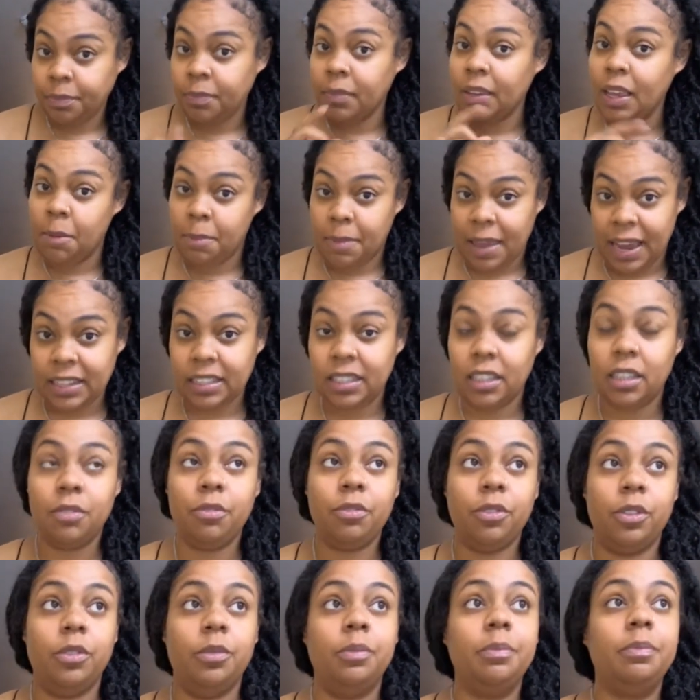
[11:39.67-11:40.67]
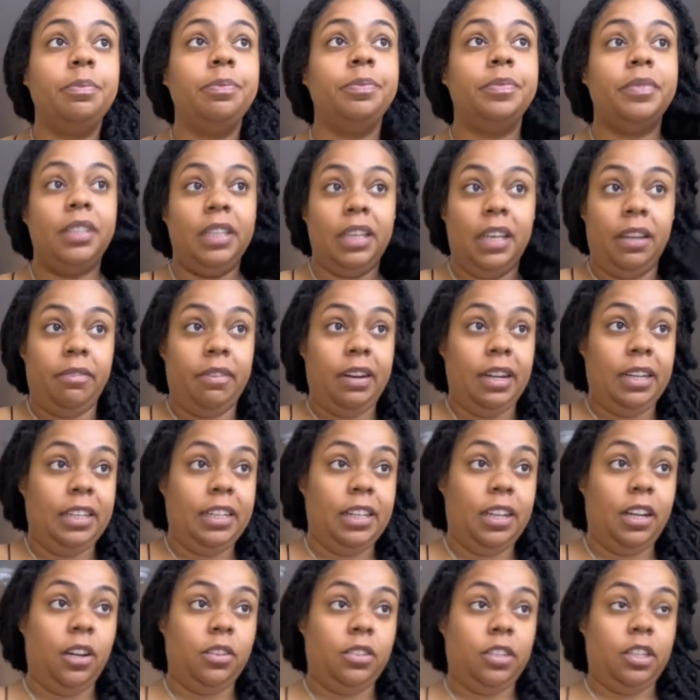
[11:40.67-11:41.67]
and back to the room to get ready
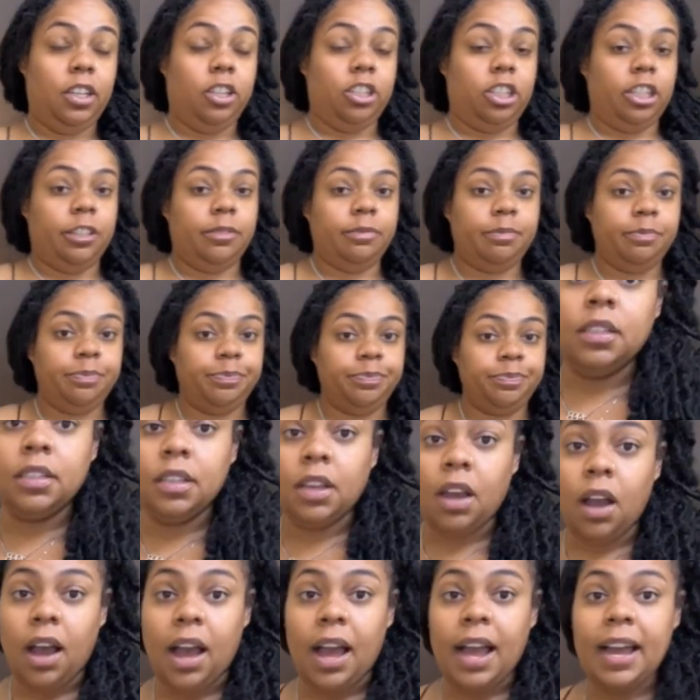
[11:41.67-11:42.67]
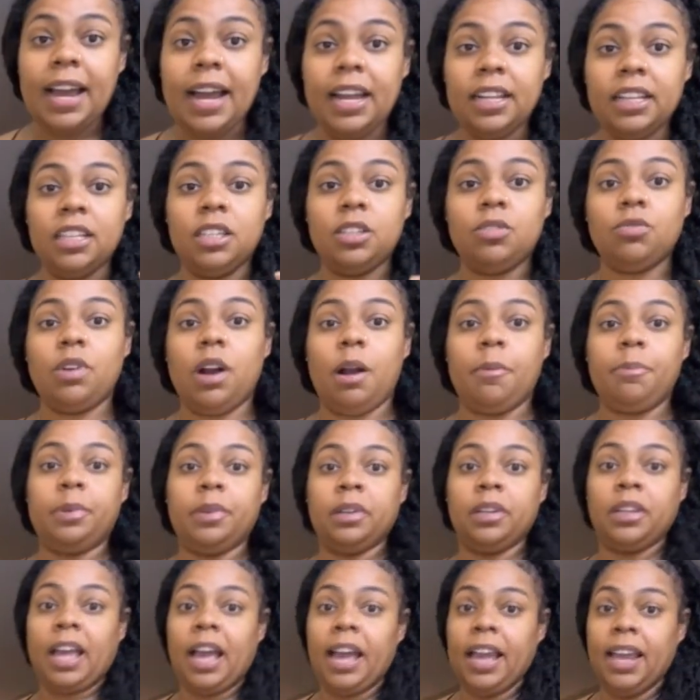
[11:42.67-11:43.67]
to go to the gym. Y'all, I got this
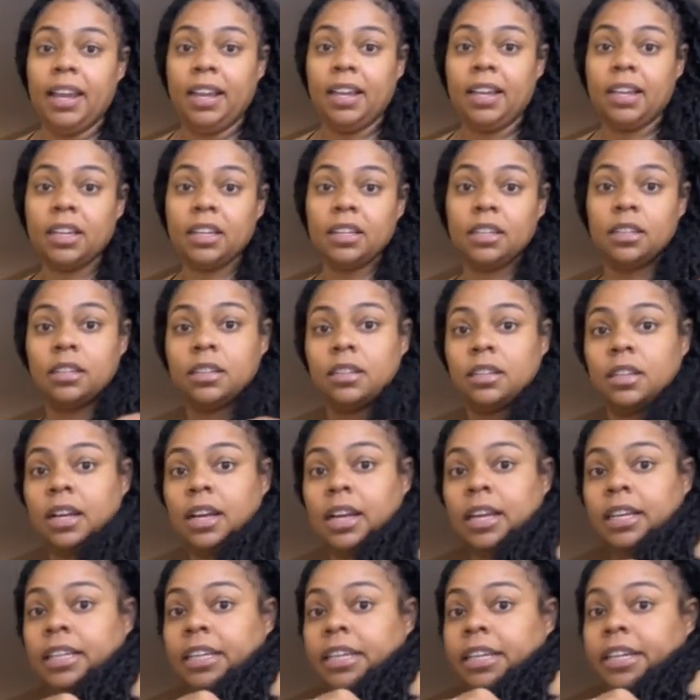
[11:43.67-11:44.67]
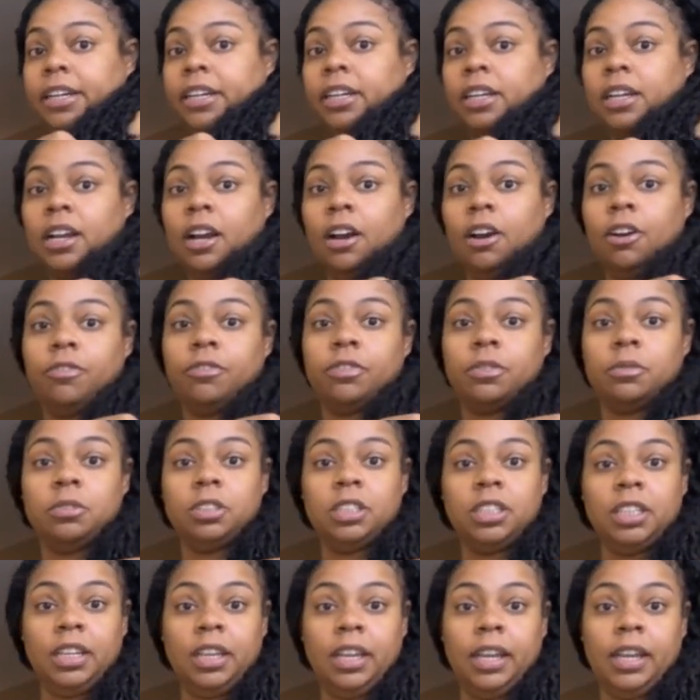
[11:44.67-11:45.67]
romper like a year ago from
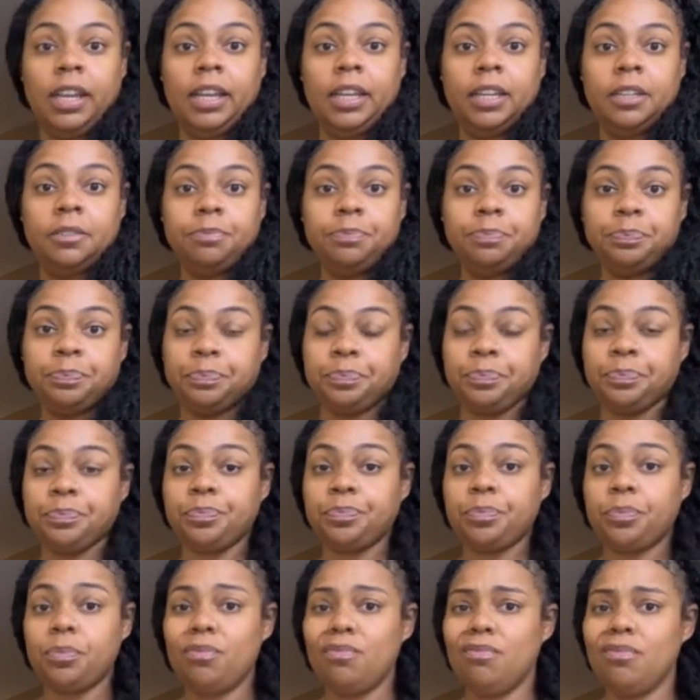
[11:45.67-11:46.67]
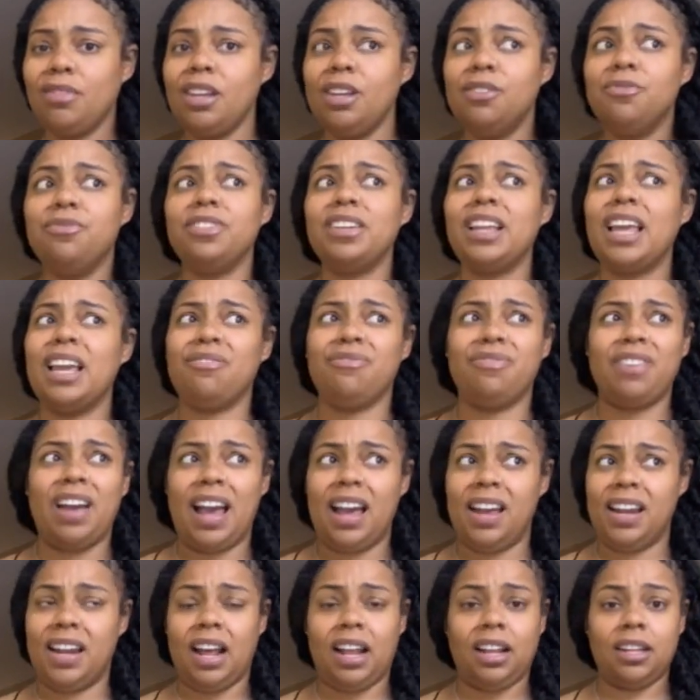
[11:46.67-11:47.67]
Shein for like
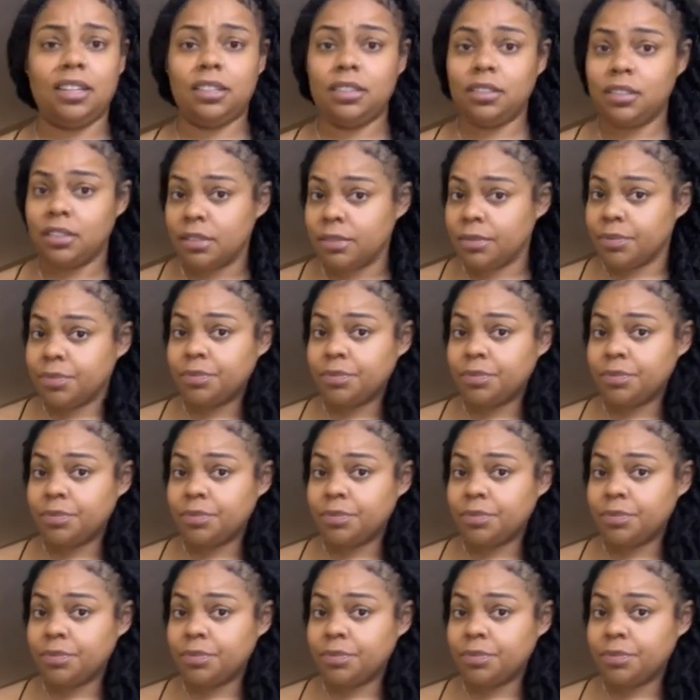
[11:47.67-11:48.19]
$5.